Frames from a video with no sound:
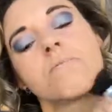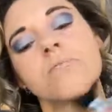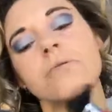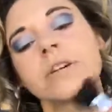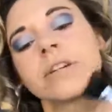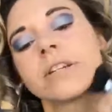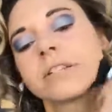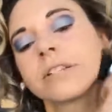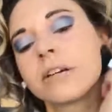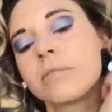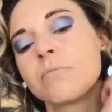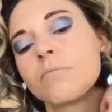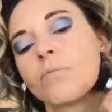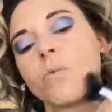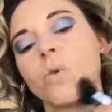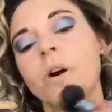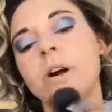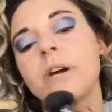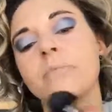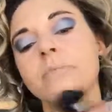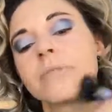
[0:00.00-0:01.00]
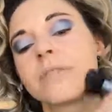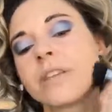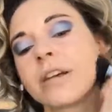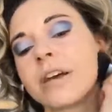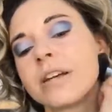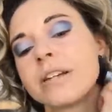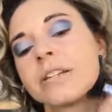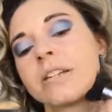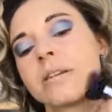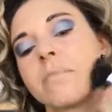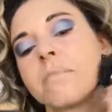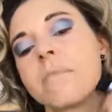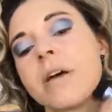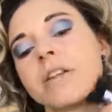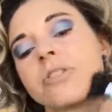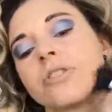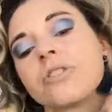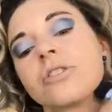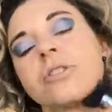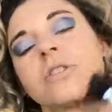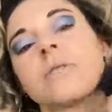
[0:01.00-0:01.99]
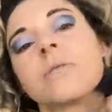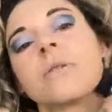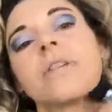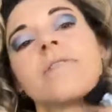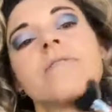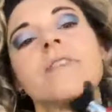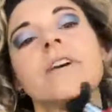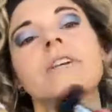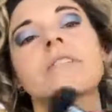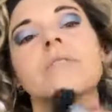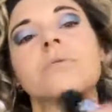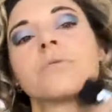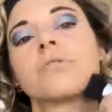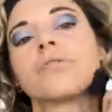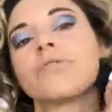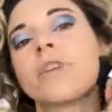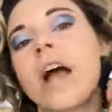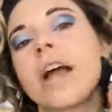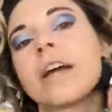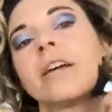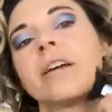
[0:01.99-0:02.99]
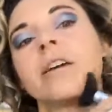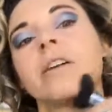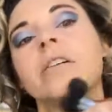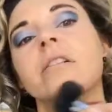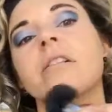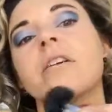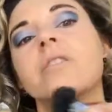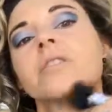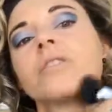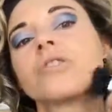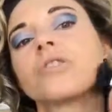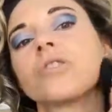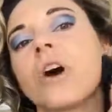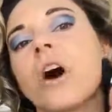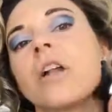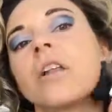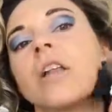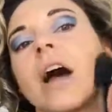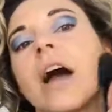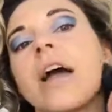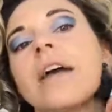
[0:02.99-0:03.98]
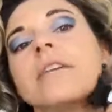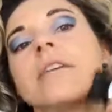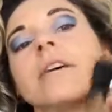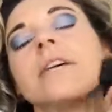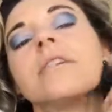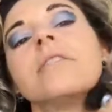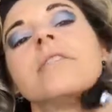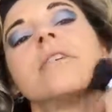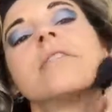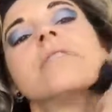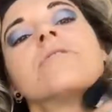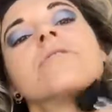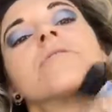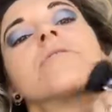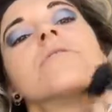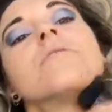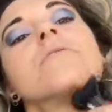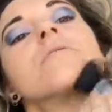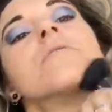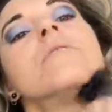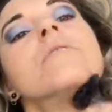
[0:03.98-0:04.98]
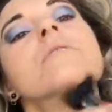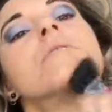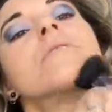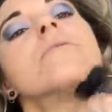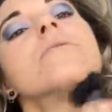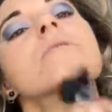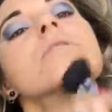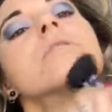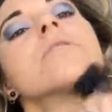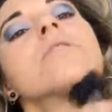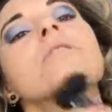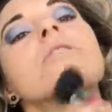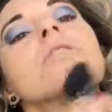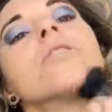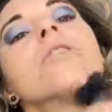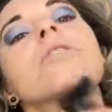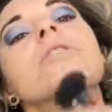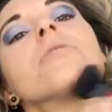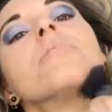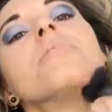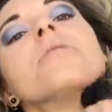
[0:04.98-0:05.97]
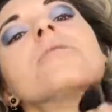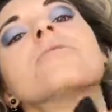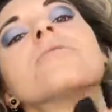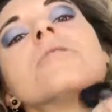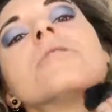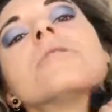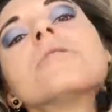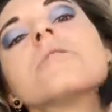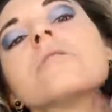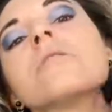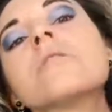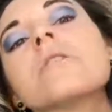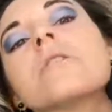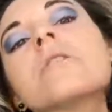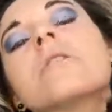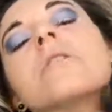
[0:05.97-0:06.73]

bring some warmth and dimension to our face. So we're dragging it along the jawline and then doing circular motions.